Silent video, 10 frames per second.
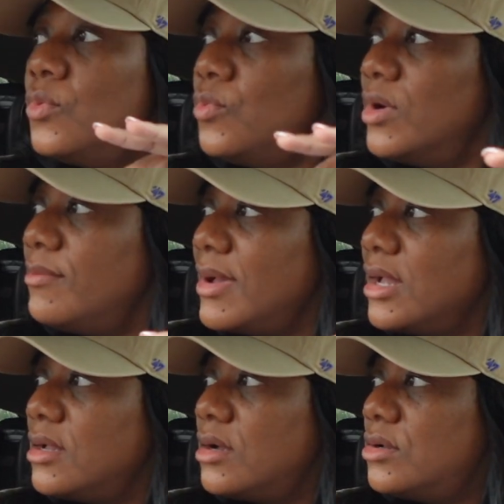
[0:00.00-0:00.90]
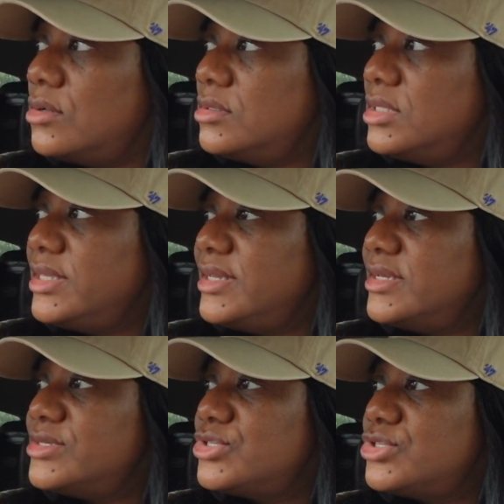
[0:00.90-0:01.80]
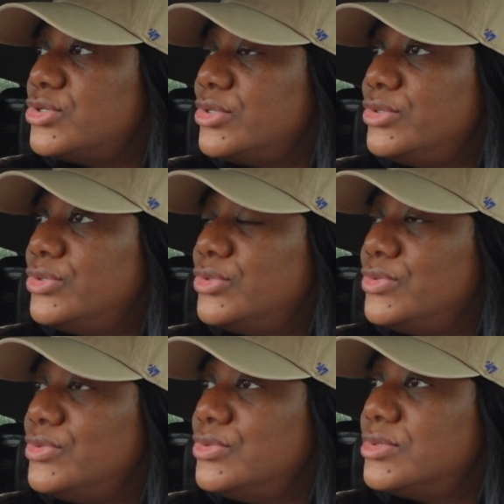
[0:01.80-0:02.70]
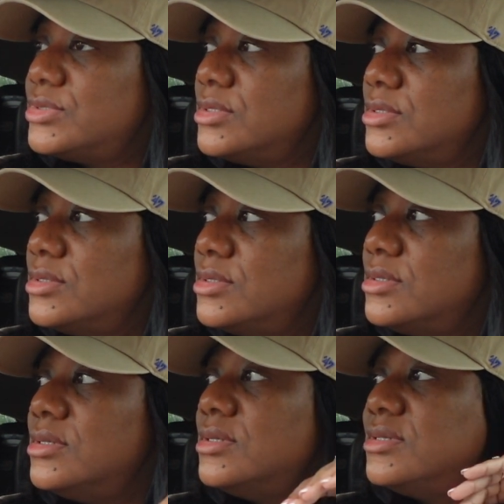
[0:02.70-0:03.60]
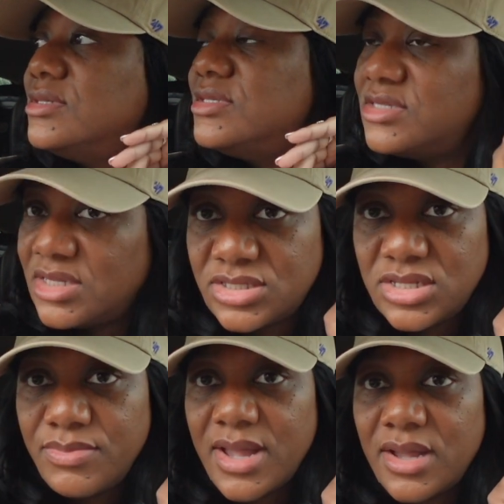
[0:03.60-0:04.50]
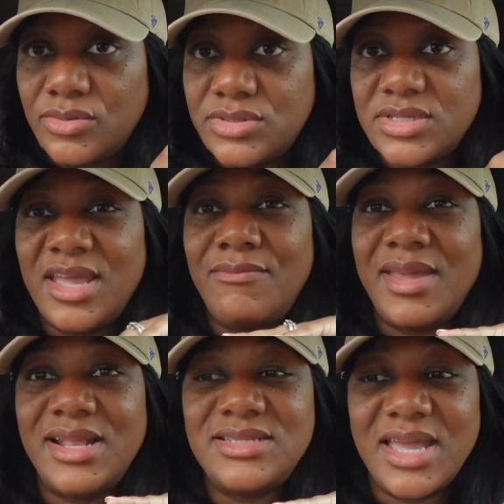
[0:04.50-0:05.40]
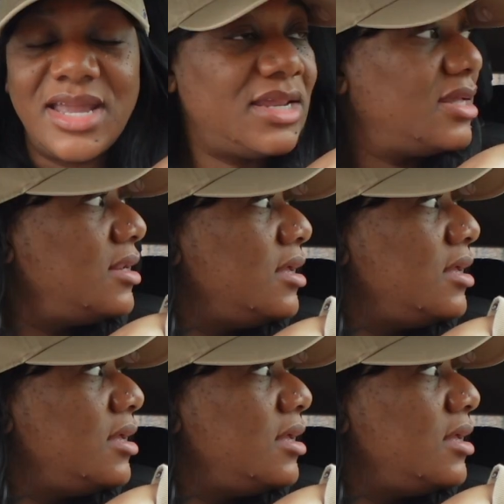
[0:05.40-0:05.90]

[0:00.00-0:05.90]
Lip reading: What my goal is to lose 60 pounds and maintain it.